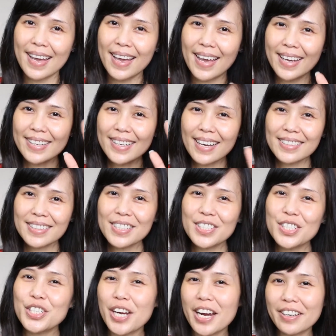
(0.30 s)
Hey guys, it's
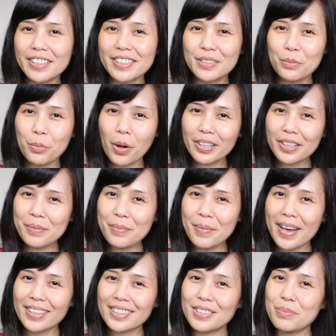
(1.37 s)
Sharon and welcome
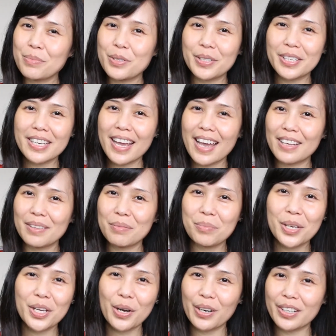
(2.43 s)
back to Beauty and
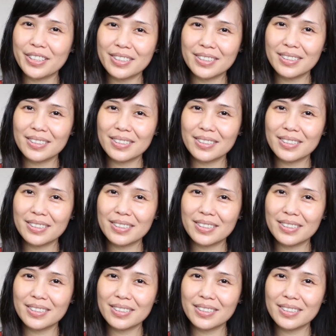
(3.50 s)
Beyond.